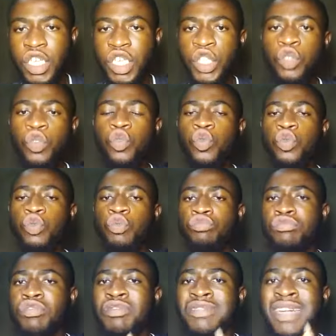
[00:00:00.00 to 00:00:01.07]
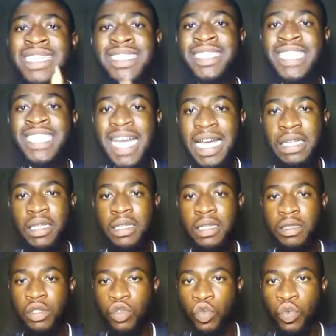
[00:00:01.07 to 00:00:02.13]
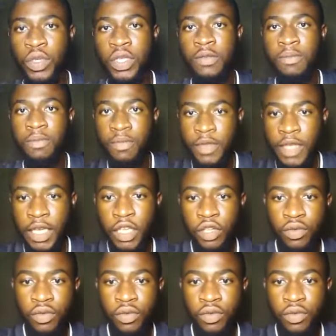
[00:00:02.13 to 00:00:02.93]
You need to strategize to win. Thank